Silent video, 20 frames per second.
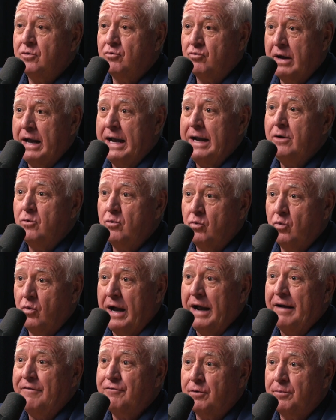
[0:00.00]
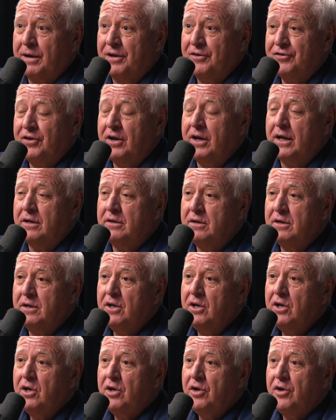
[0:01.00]
the right wife for my son."
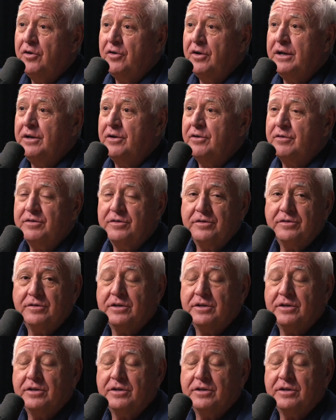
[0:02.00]
And the,